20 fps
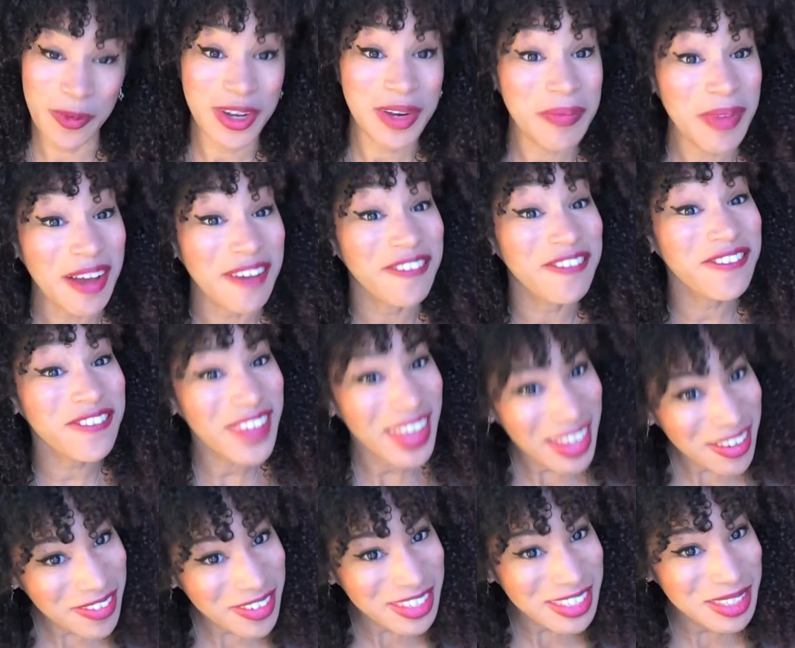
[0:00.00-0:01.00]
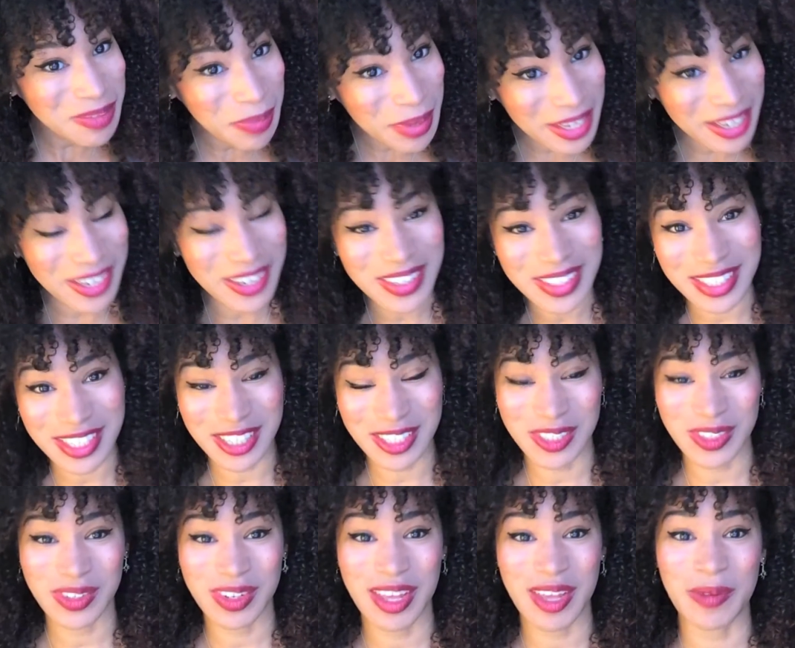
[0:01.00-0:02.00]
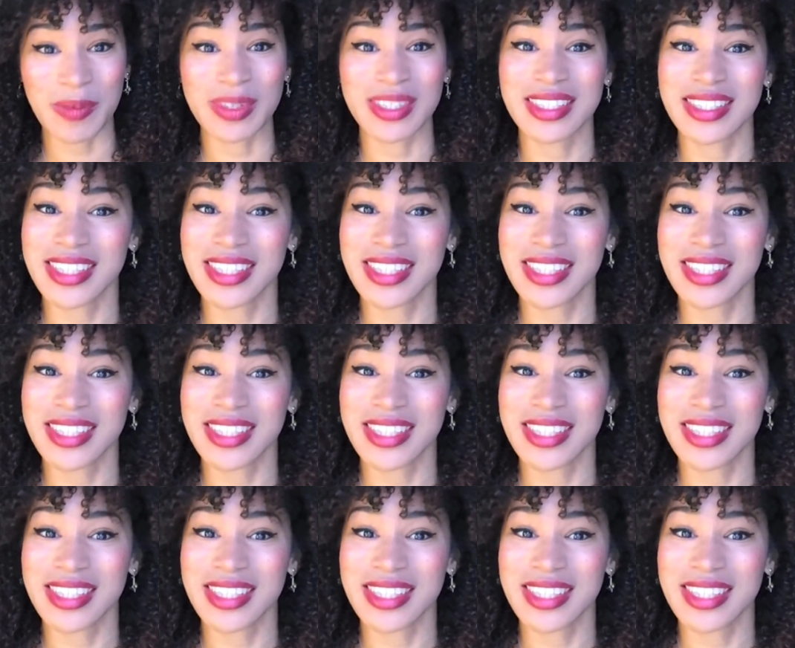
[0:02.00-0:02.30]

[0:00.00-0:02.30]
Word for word: One of my favorite speakers yesterday was